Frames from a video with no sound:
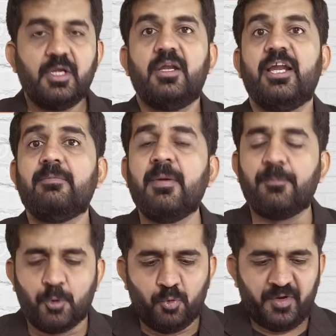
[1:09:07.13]
Let me
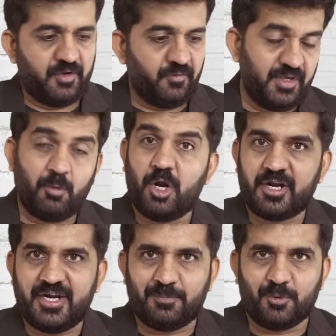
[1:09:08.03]
prove it. We have
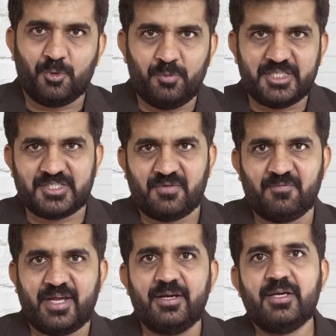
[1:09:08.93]
already proved it
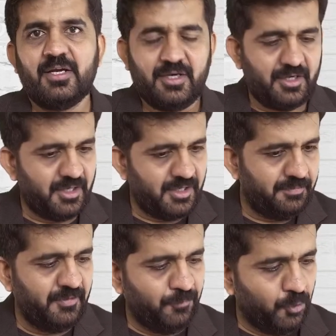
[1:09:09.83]
somewhere
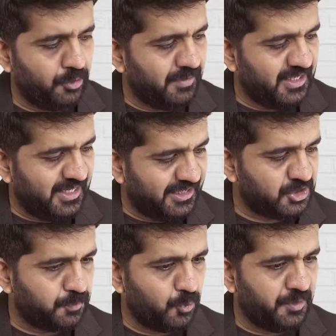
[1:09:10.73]
before, but let
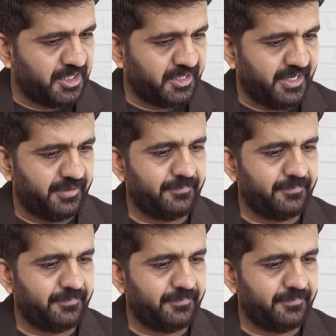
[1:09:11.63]
us prove it again.